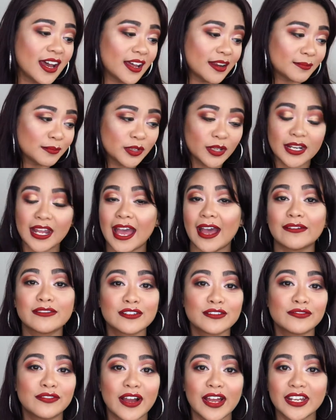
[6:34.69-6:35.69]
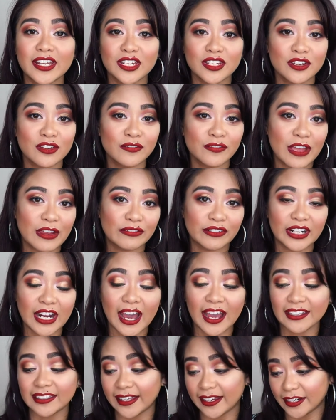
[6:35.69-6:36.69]
I'm gonna have to find a new favorite
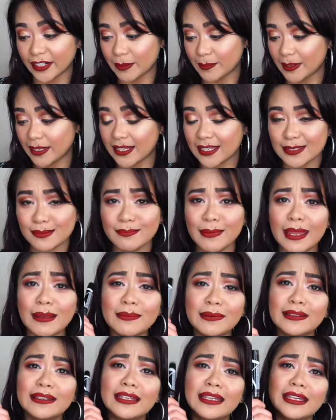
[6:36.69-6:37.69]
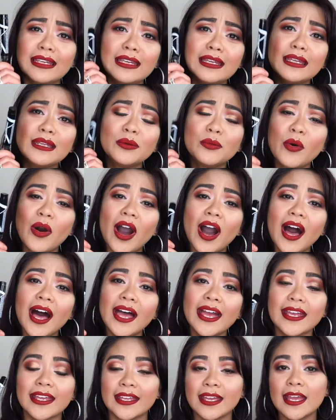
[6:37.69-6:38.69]
eyeliner, because Maybelline,
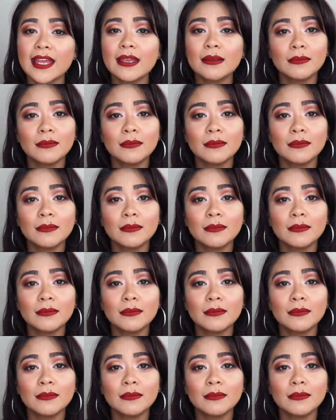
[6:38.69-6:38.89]
why?